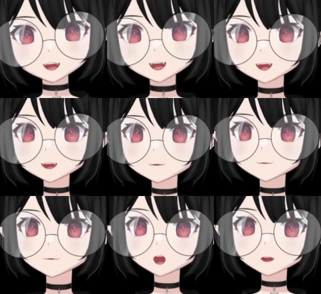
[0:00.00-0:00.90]
had a Damn.
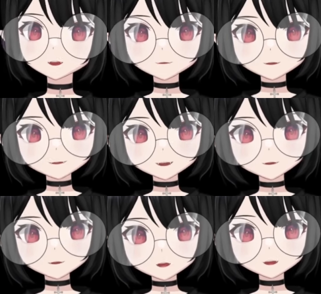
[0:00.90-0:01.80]
40% still
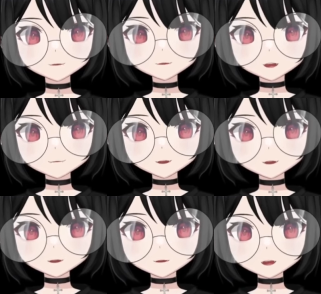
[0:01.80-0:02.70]
drop bad. in revenue
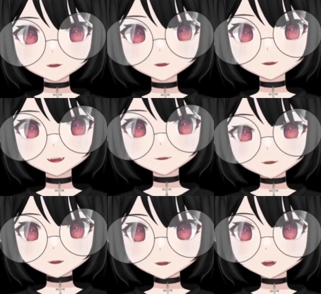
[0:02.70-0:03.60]
compared to last
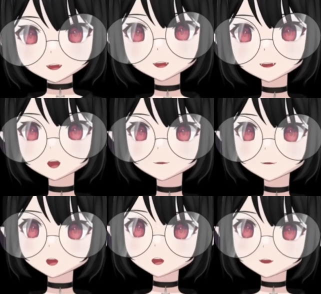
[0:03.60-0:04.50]
year. Now, of
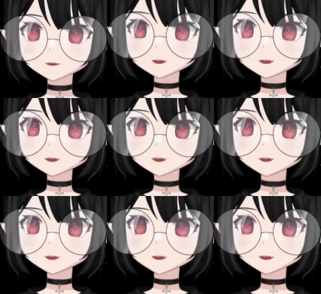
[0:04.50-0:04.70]
course,